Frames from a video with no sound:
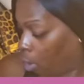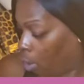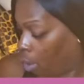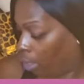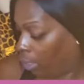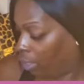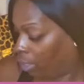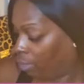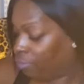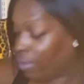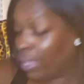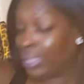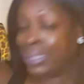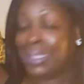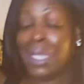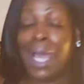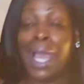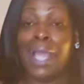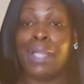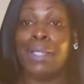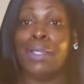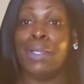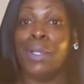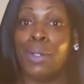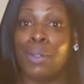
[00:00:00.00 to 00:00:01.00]
all of us,
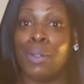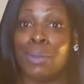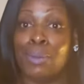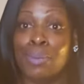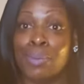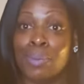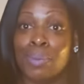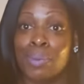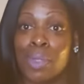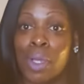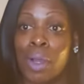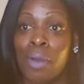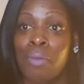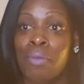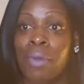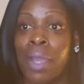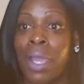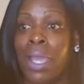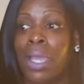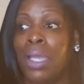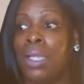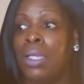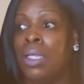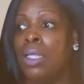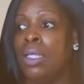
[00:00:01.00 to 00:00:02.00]
I know. All
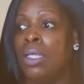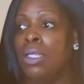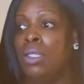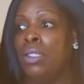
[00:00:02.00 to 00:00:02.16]
right.